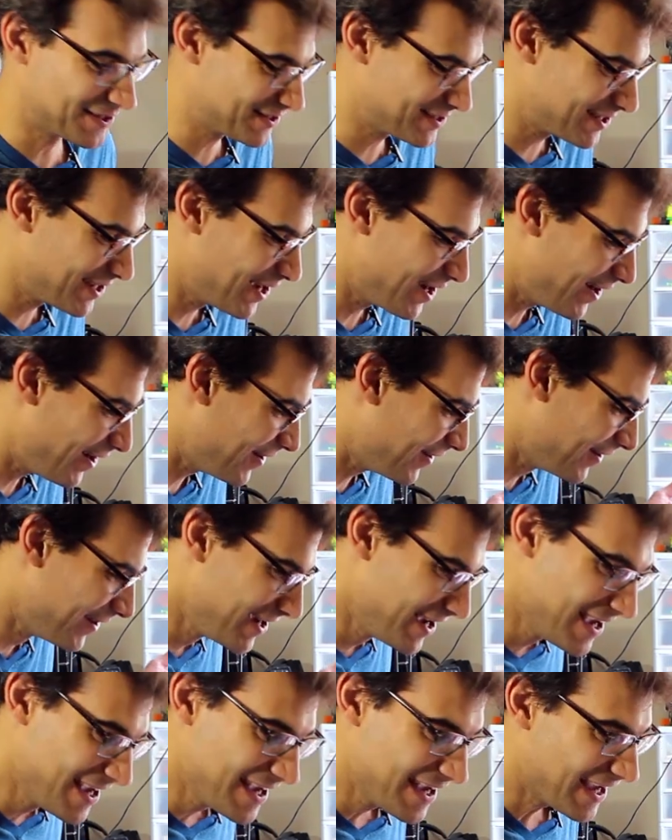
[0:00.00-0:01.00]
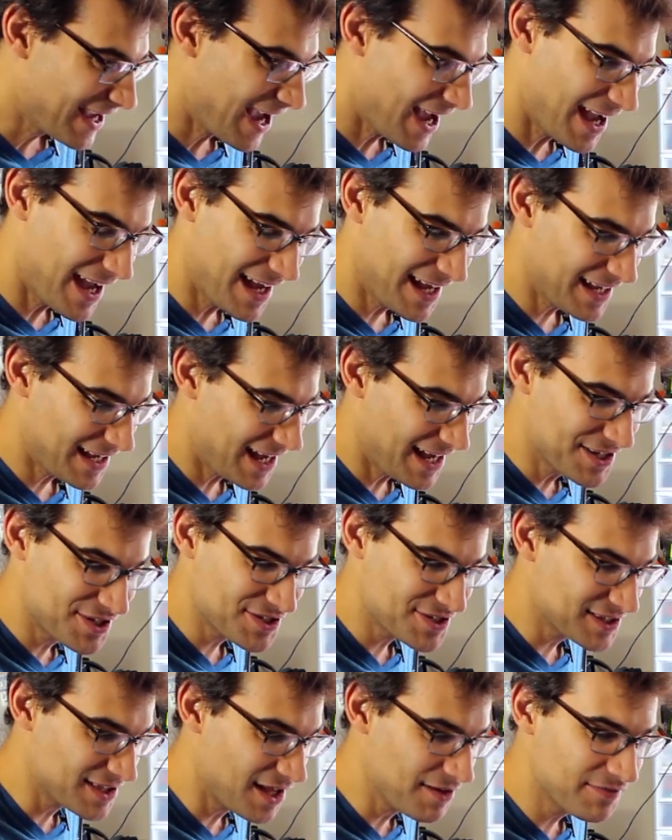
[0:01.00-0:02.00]
So I
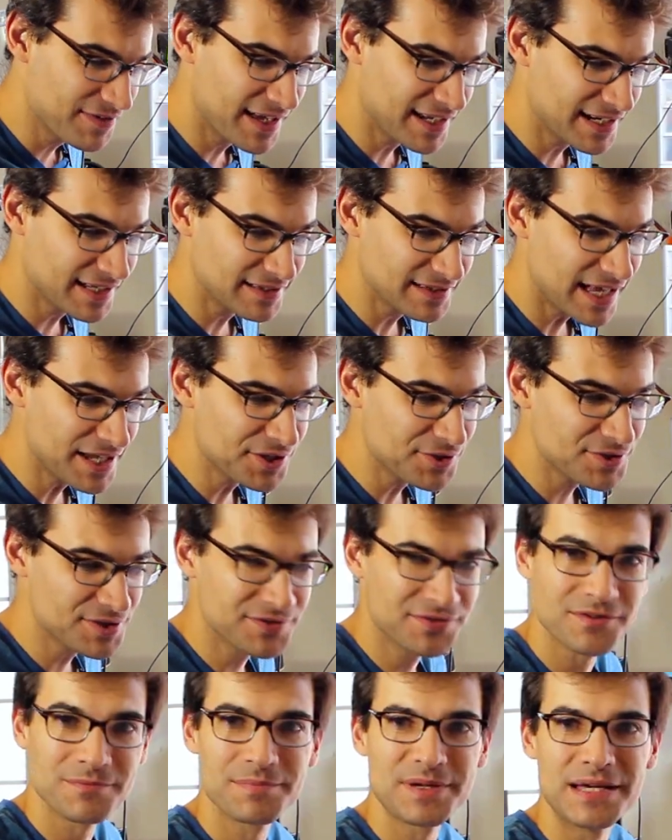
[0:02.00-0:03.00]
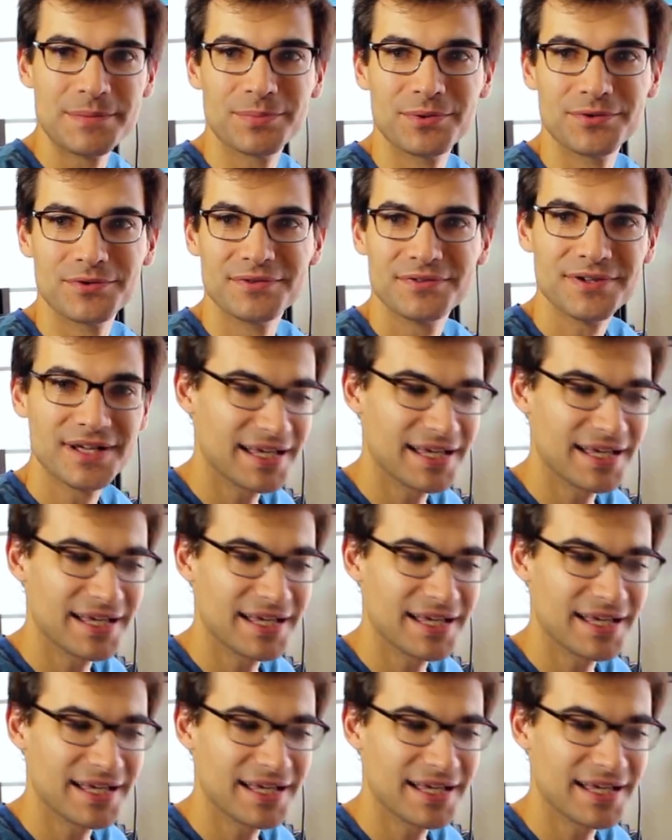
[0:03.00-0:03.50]
just love getting letters from people,